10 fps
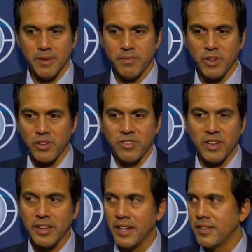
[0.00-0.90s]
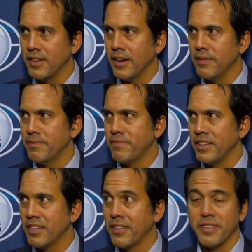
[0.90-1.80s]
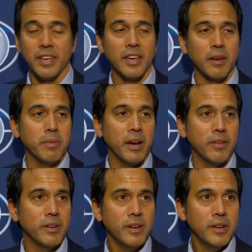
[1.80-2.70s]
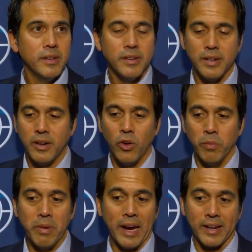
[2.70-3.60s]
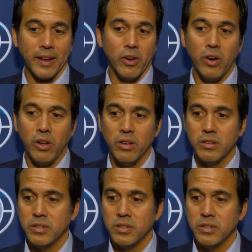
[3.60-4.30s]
You can see that he's not thinking about holding back at all.